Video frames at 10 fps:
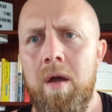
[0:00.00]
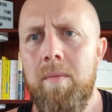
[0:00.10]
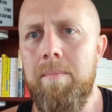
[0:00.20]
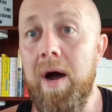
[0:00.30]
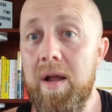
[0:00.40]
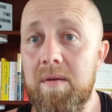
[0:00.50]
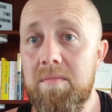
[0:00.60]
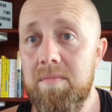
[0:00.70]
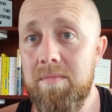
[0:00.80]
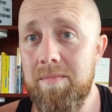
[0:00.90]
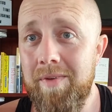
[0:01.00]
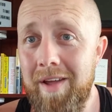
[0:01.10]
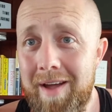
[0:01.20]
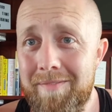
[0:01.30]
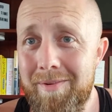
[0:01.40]
but you
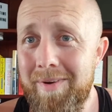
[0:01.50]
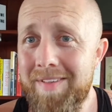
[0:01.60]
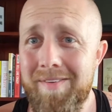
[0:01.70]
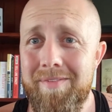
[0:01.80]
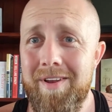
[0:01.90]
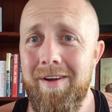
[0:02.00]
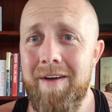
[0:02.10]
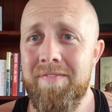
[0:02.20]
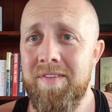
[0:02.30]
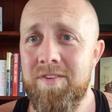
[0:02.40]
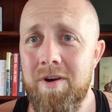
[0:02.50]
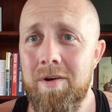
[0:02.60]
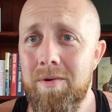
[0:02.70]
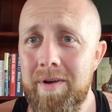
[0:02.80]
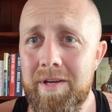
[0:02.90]
have the rest of your life to
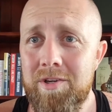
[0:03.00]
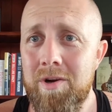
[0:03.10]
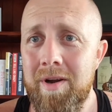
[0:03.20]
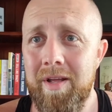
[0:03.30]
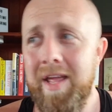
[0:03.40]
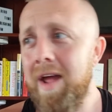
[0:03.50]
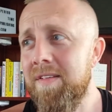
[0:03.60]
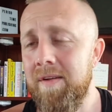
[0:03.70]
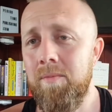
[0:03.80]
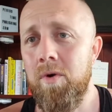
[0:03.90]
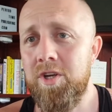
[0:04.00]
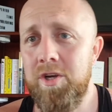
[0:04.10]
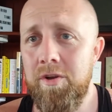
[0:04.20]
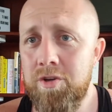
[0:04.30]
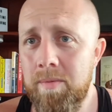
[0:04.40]
struggle and try to guess and watch
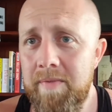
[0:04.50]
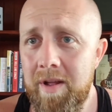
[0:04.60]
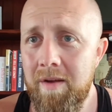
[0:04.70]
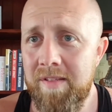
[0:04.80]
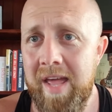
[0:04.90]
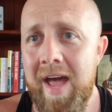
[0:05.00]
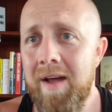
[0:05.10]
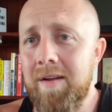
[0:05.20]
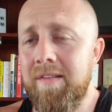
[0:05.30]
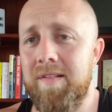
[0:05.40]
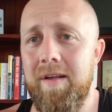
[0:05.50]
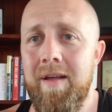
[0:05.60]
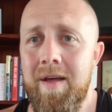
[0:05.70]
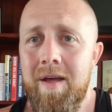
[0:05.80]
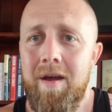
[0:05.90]
YouTube videos countlessly
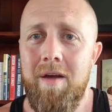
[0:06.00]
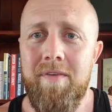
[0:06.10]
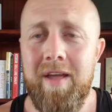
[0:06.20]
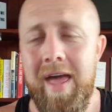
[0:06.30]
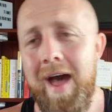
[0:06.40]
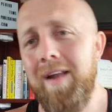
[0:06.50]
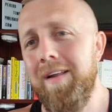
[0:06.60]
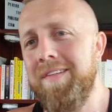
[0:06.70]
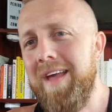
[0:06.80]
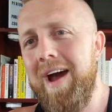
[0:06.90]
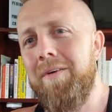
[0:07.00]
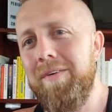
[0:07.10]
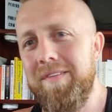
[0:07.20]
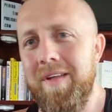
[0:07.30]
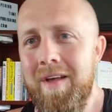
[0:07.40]
over countless
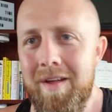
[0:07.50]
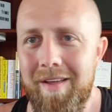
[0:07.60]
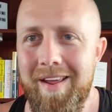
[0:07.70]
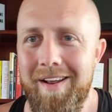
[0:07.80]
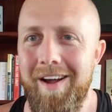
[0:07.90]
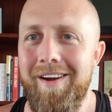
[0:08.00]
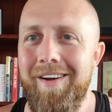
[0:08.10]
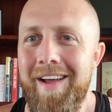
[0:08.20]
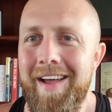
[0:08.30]
hours. You know,